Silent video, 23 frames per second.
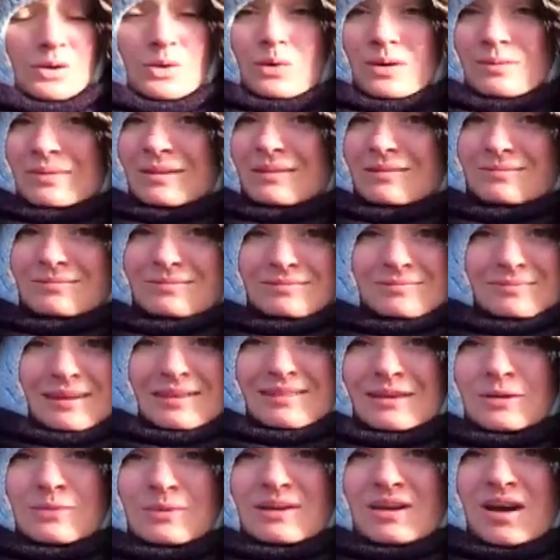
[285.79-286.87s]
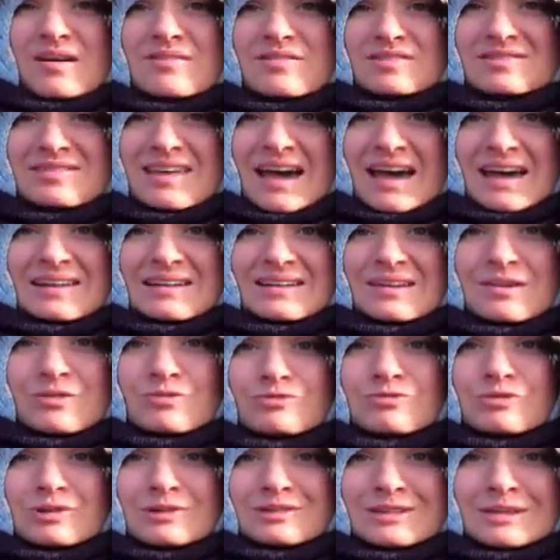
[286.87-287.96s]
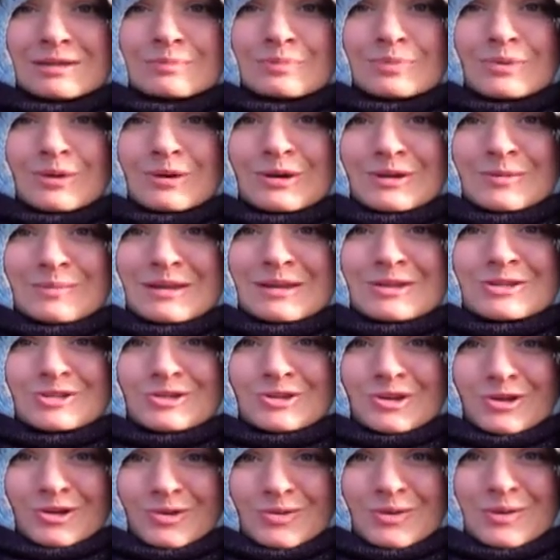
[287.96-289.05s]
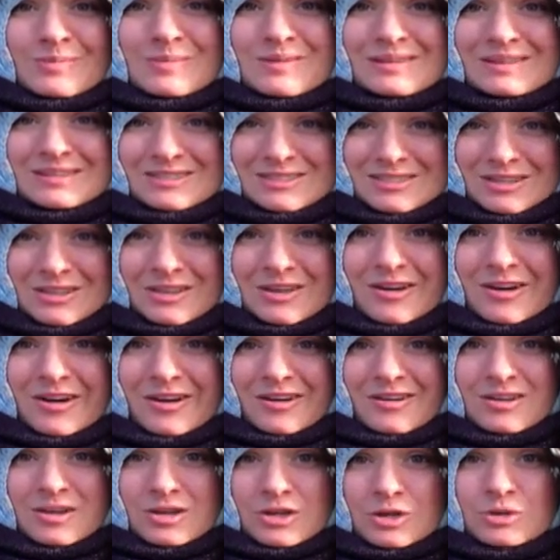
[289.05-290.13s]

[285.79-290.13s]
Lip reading: Equipment, I think we covered that. Really important to make sure your equipment is secure.